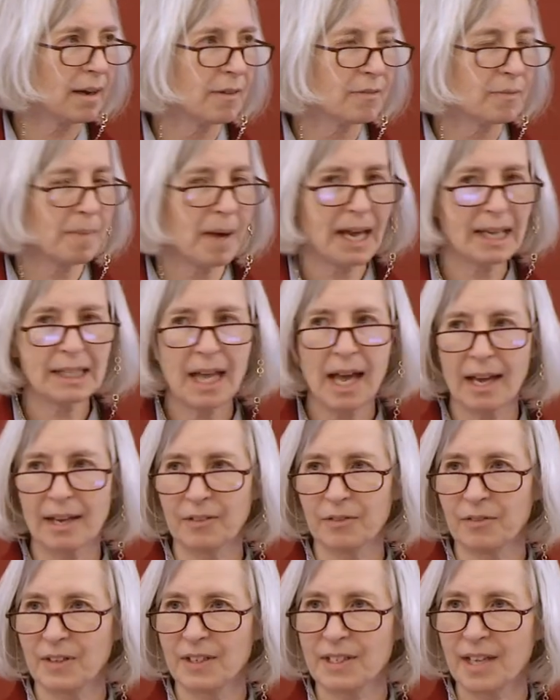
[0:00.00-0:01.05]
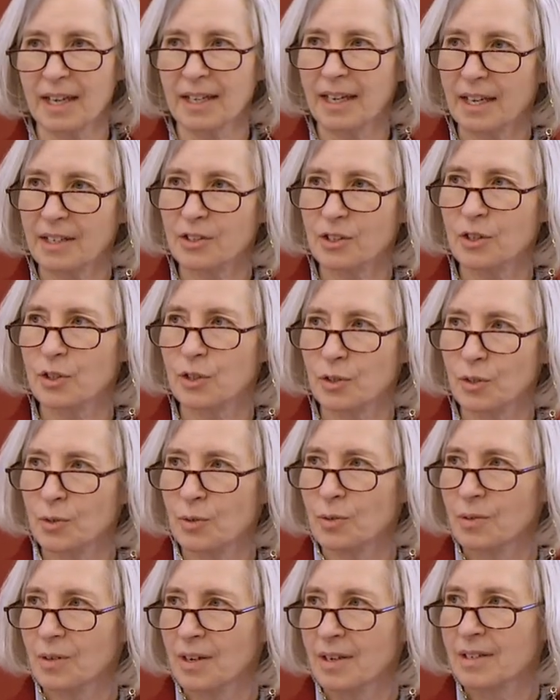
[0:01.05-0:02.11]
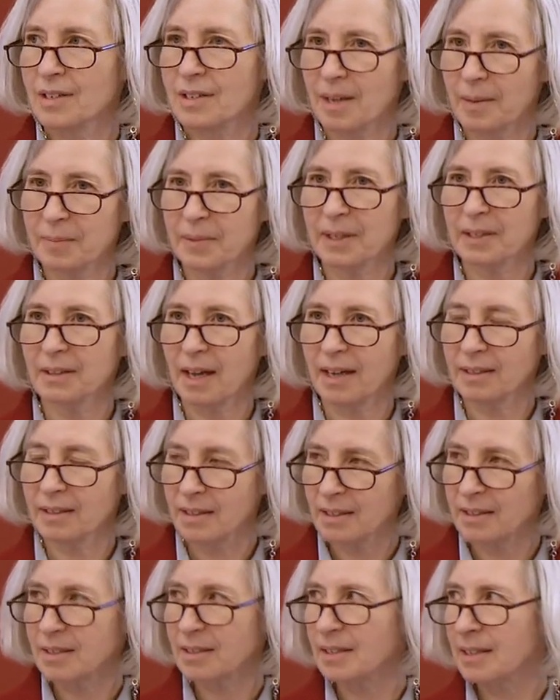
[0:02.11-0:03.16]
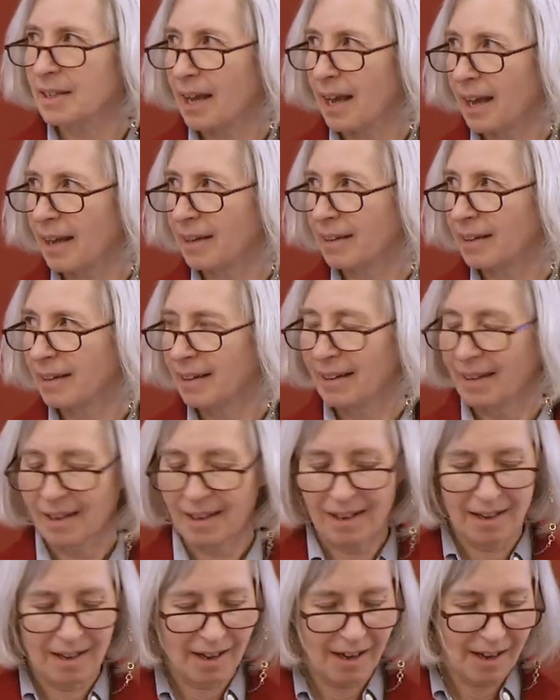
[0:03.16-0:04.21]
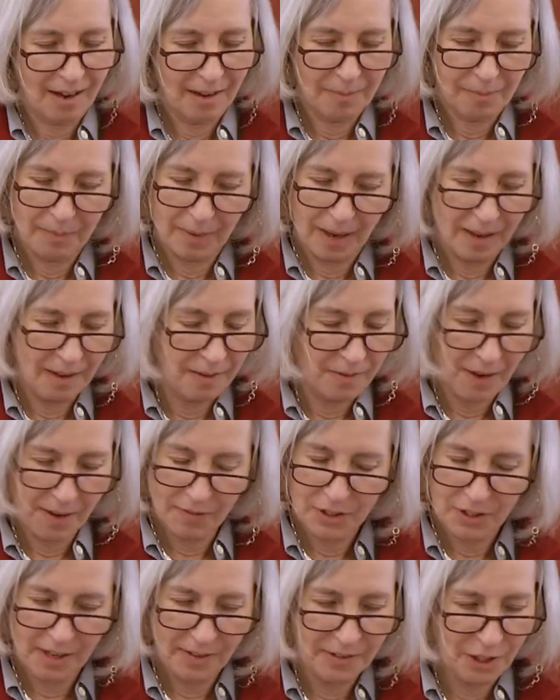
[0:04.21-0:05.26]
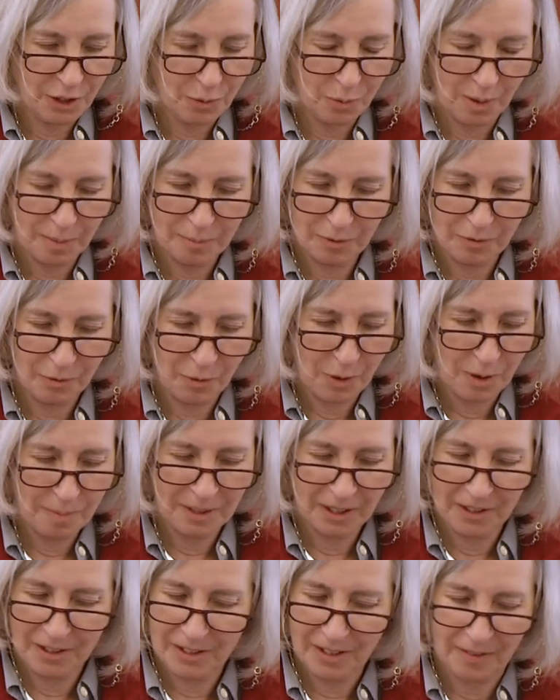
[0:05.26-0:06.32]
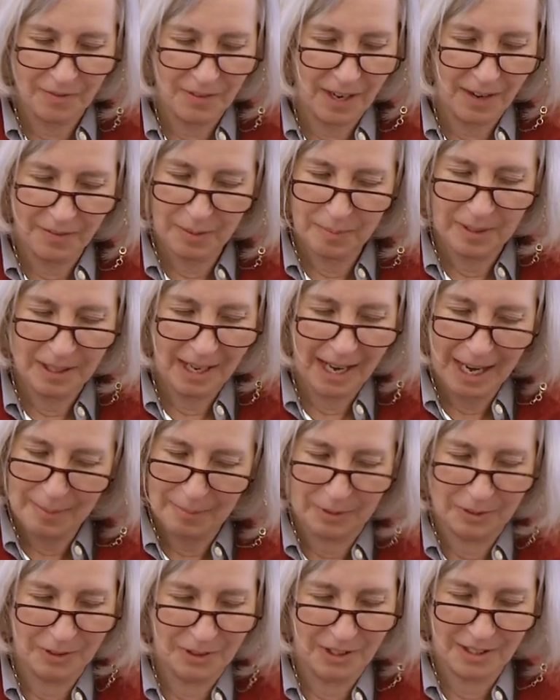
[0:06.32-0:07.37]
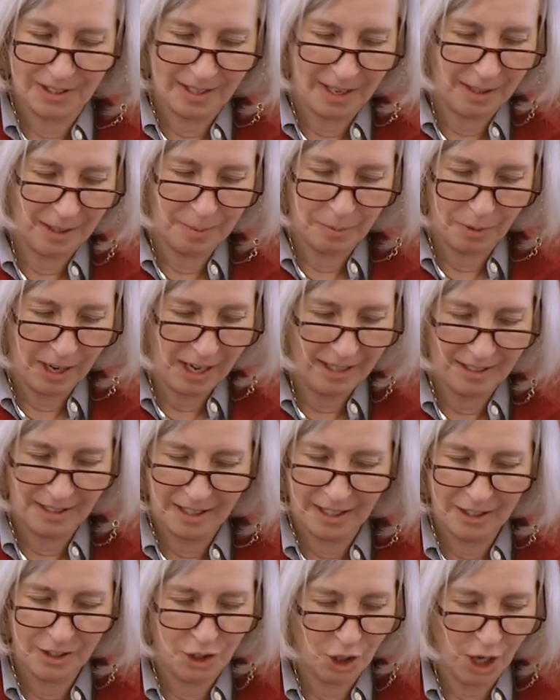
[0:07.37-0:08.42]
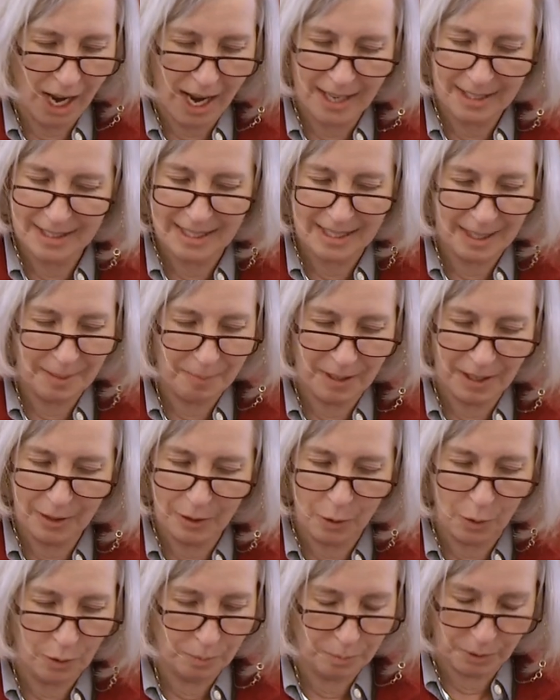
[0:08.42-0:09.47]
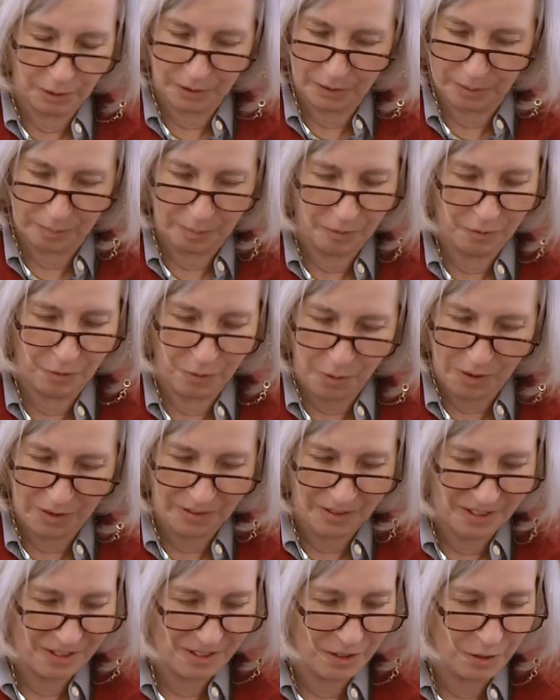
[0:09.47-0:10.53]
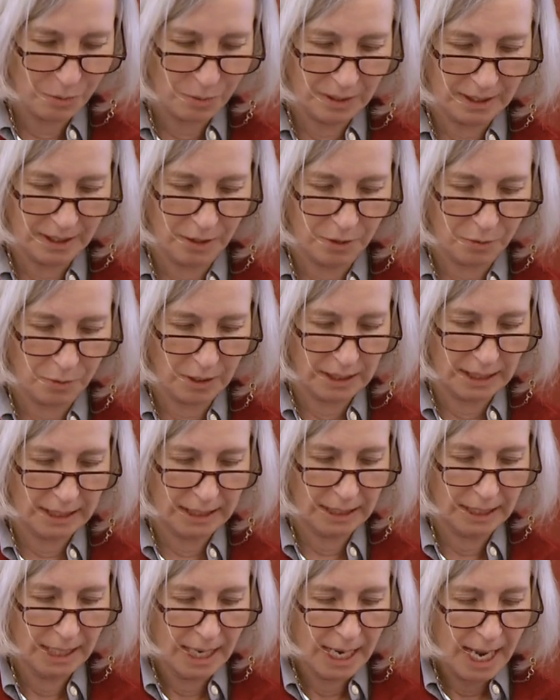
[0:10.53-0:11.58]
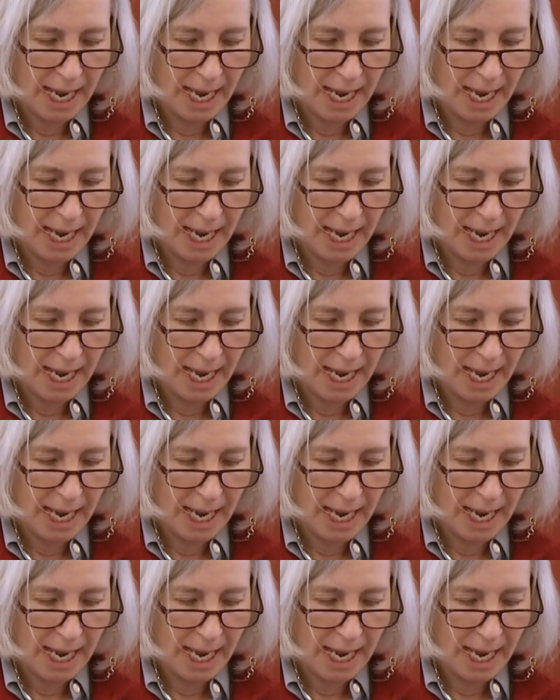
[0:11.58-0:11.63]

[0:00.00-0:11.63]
of my life is I get to do something like this today. Uh, never done this one before because I've never been able to celebrate John C.P. Goldberg before. This is really thrilling.